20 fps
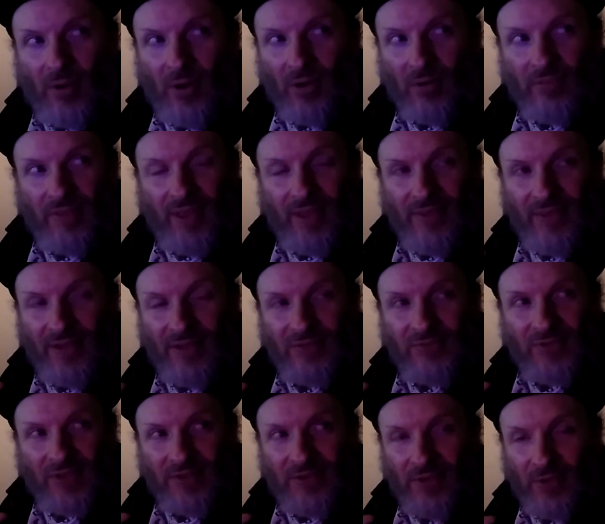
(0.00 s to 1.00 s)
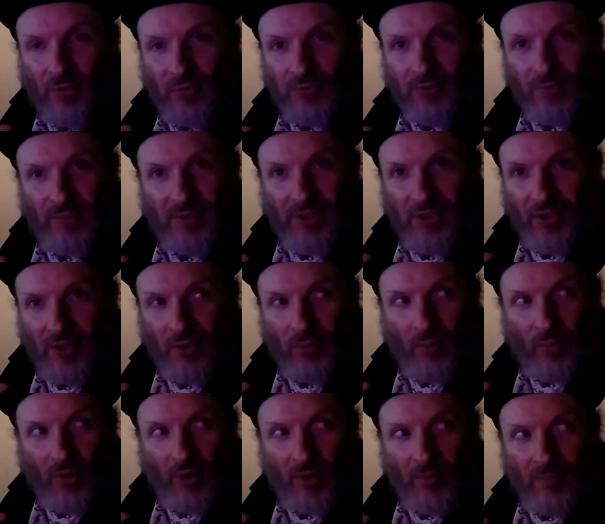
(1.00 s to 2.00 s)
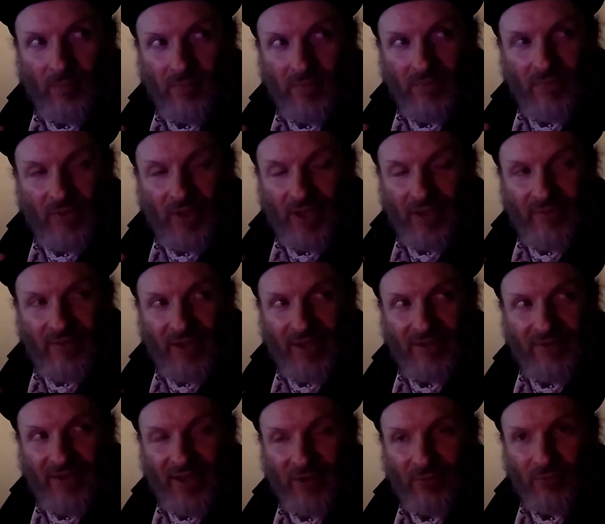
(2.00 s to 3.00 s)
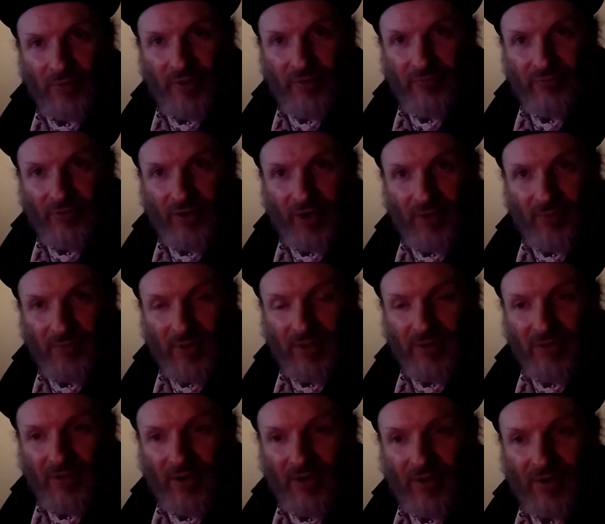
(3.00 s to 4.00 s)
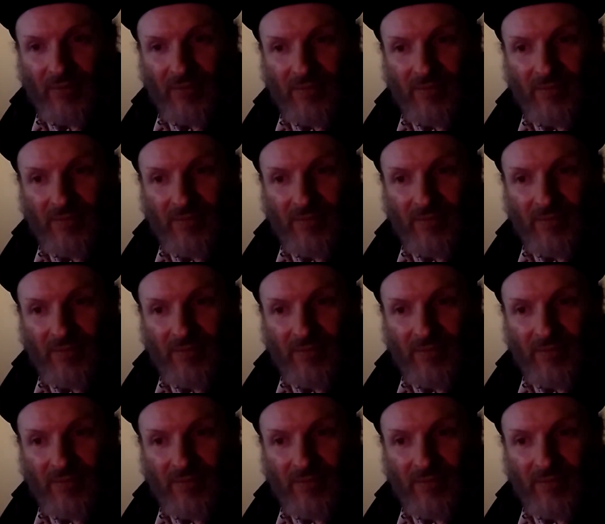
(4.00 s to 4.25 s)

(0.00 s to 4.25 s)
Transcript: part. That, that is like the ultimate earworm, that, that, that refrain right there.